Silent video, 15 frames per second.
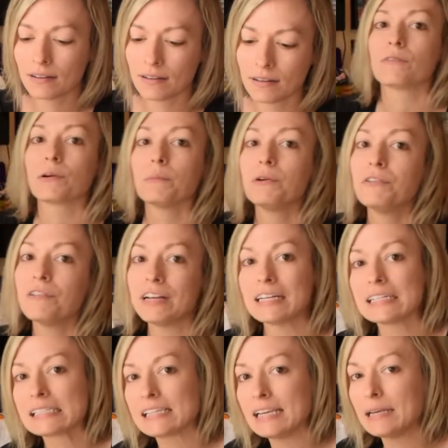Removing
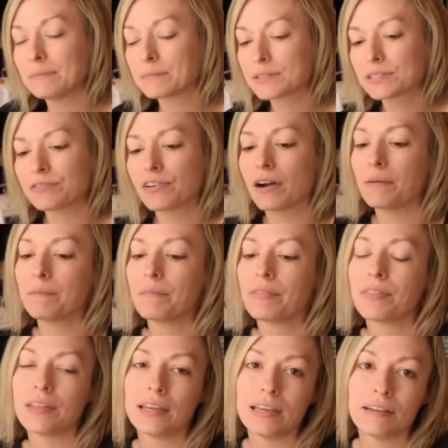seams from
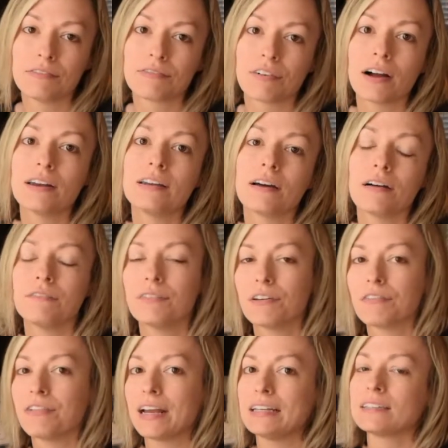the front of the
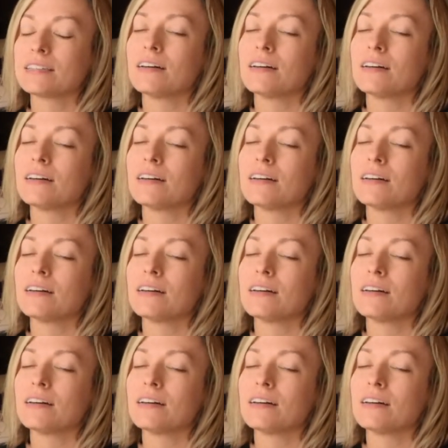face